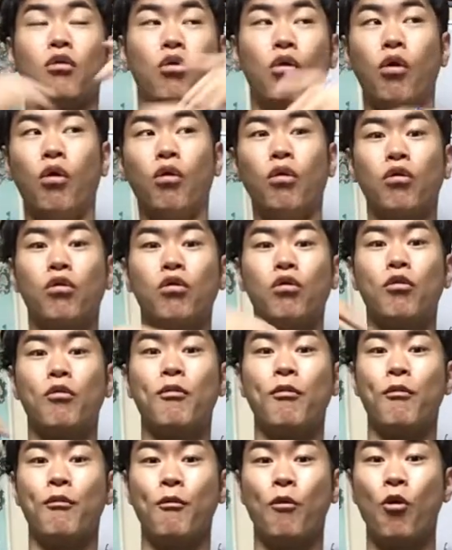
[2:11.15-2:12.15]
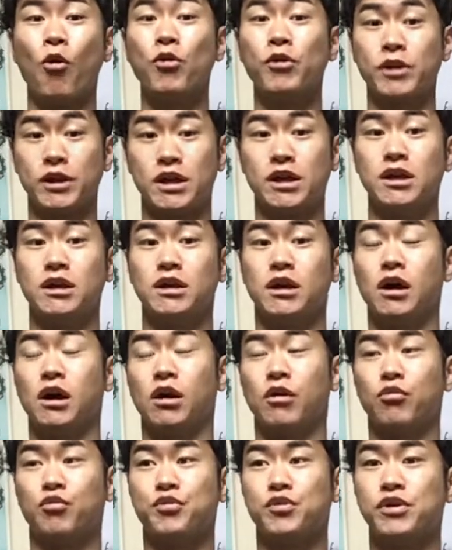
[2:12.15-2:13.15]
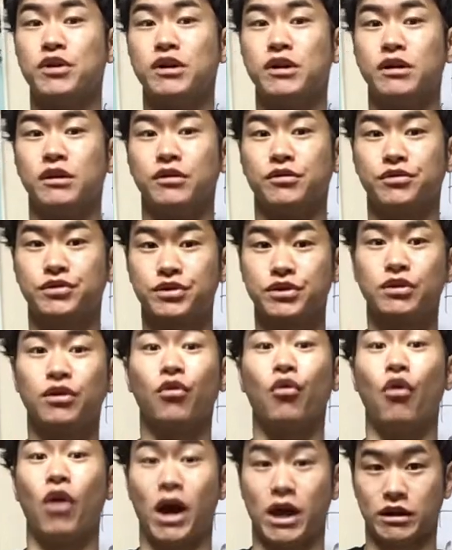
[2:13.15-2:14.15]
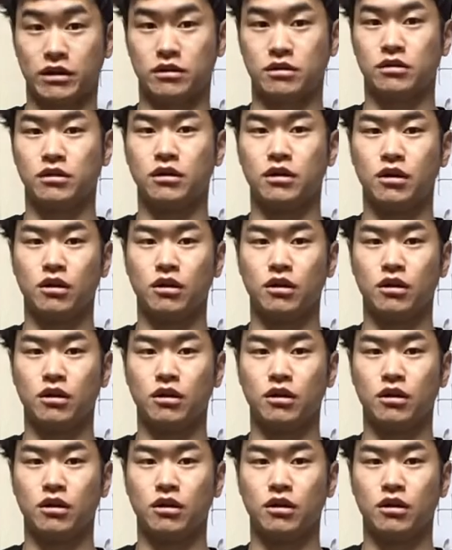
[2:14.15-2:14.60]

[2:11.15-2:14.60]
whole of body feels right.